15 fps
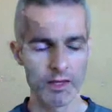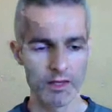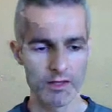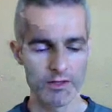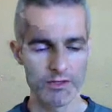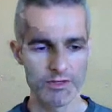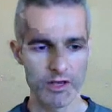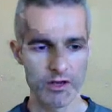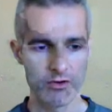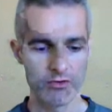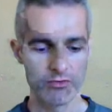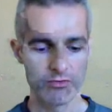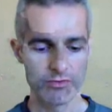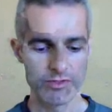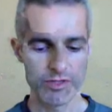
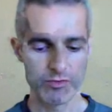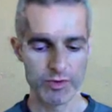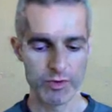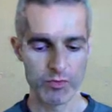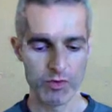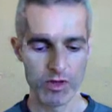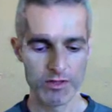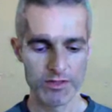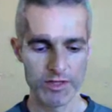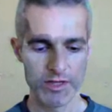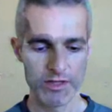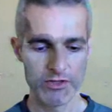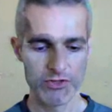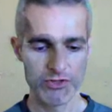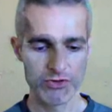So we want to
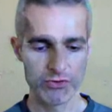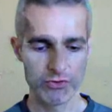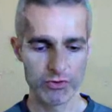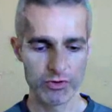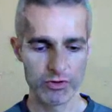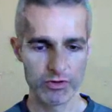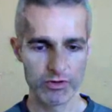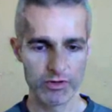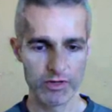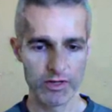ensure